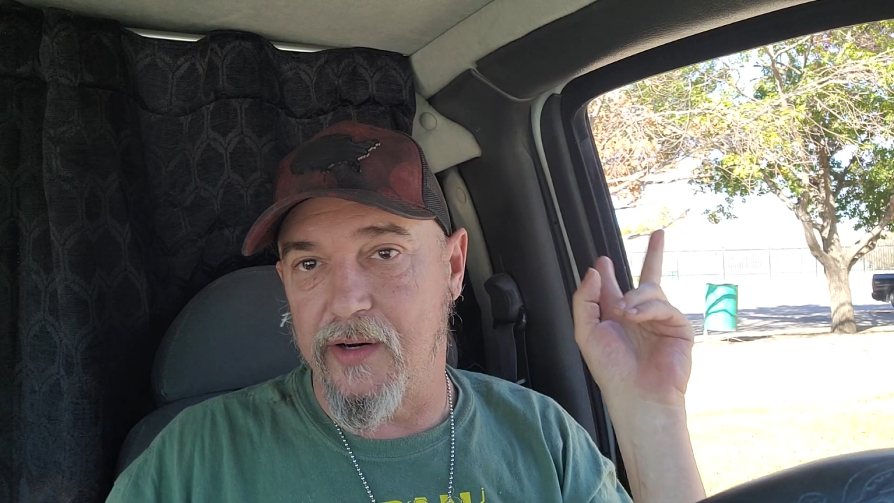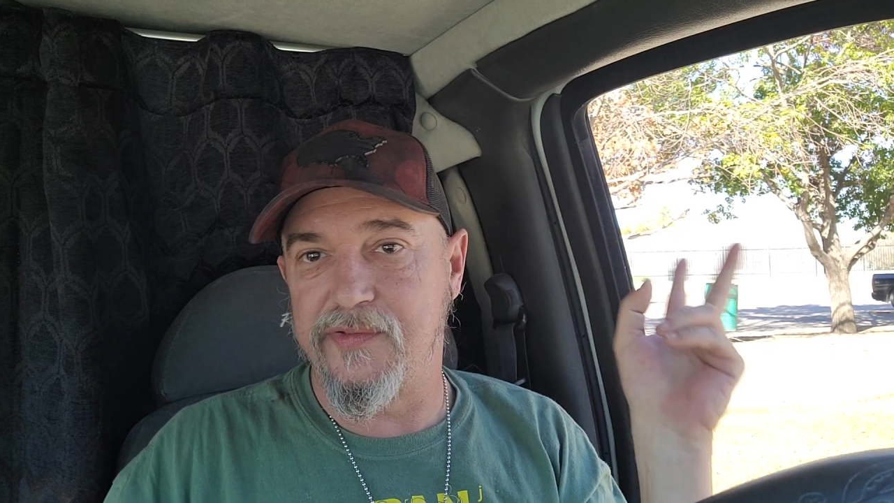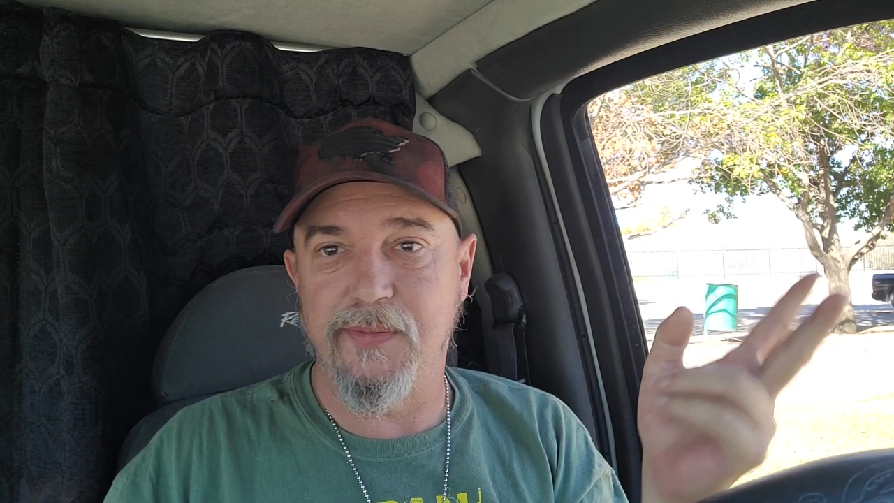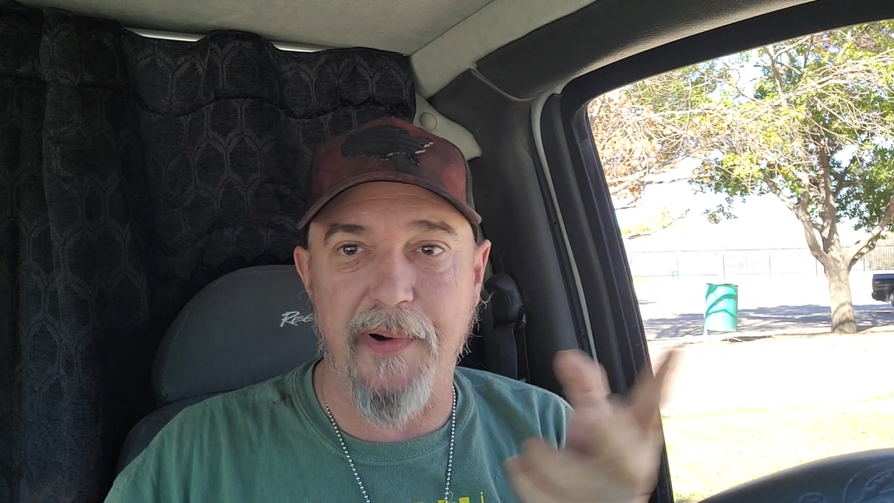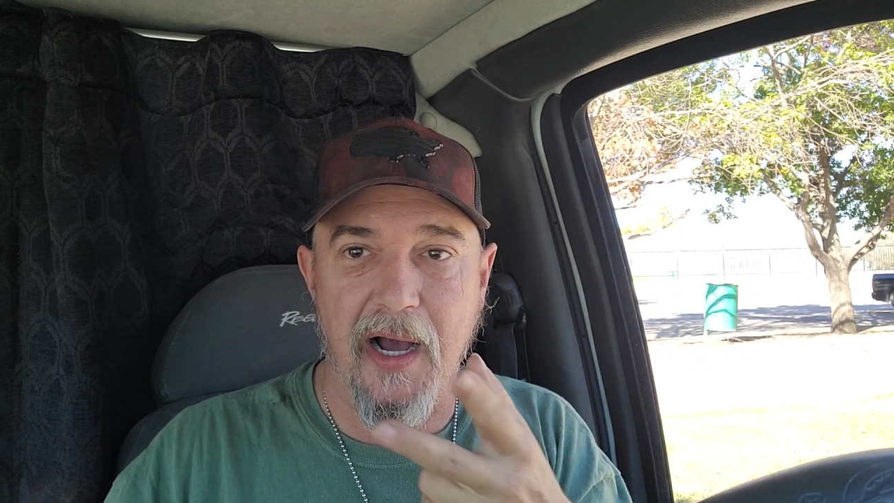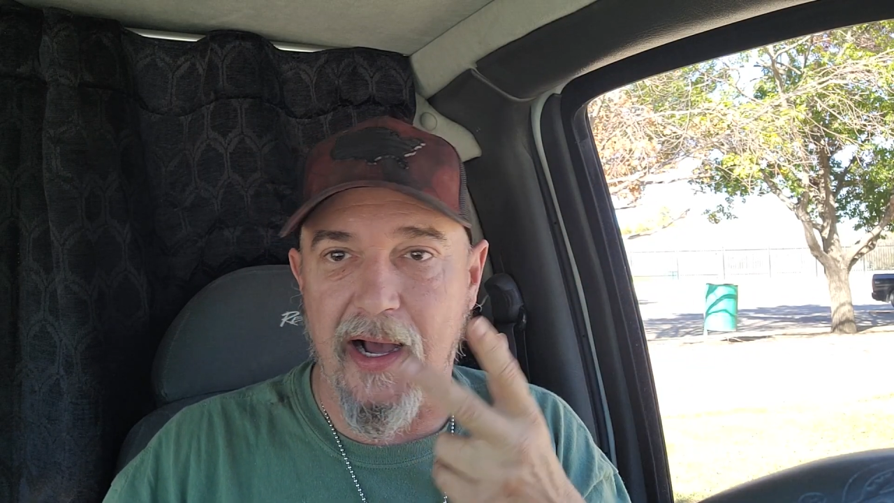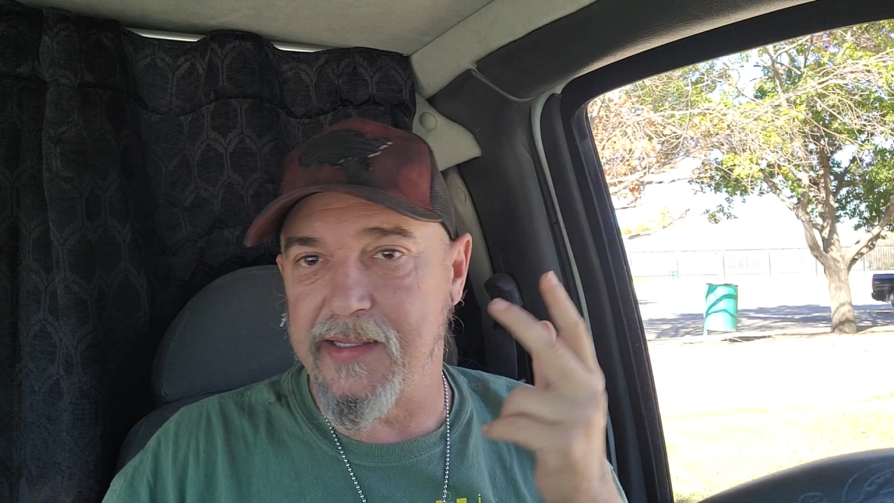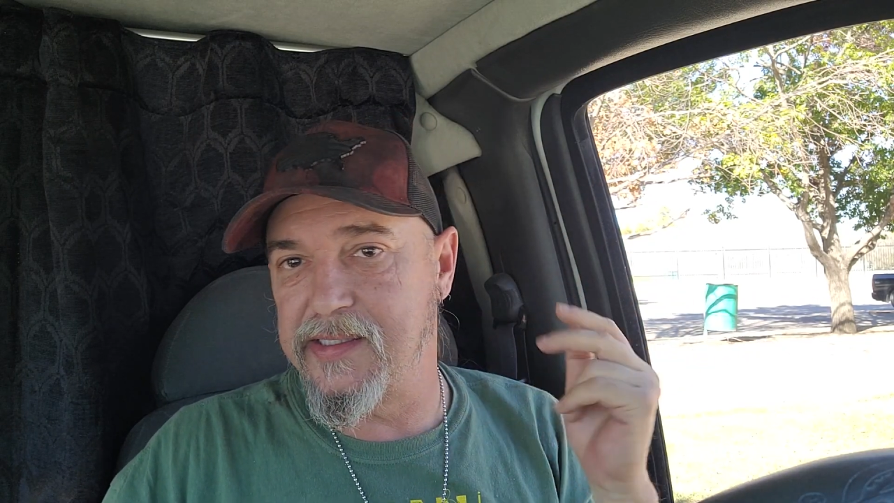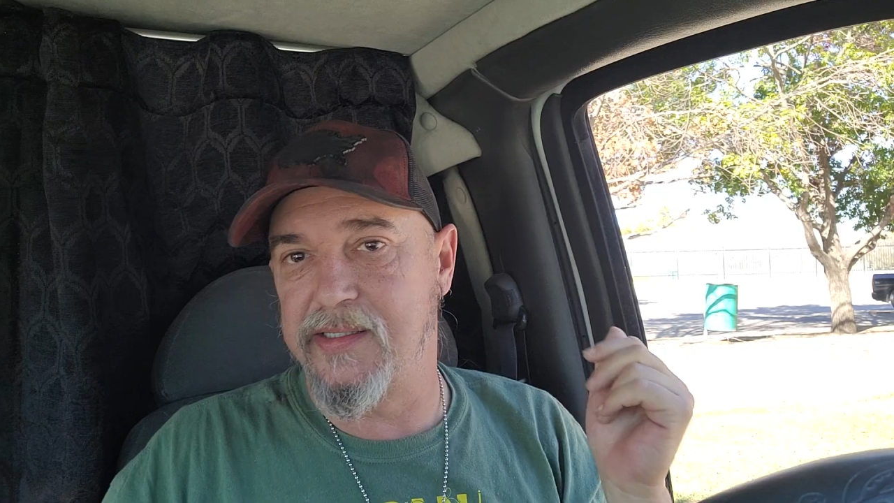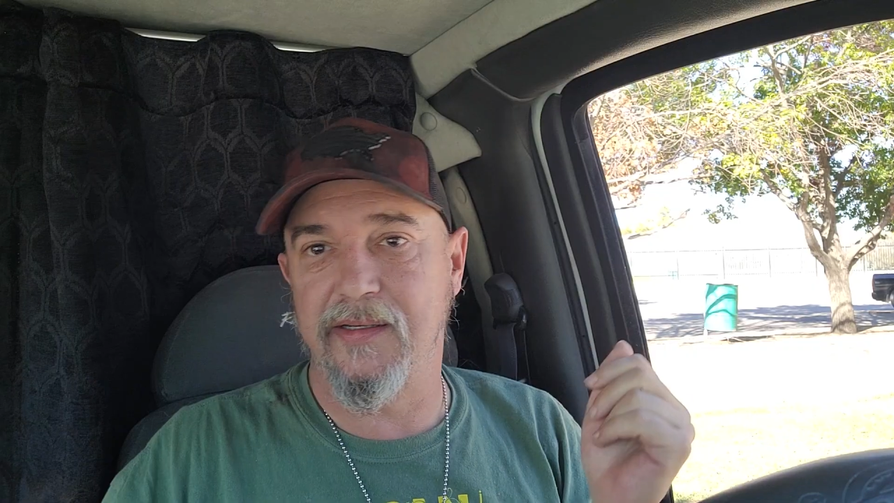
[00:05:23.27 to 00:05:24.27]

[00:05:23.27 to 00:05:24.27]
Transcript: of spots.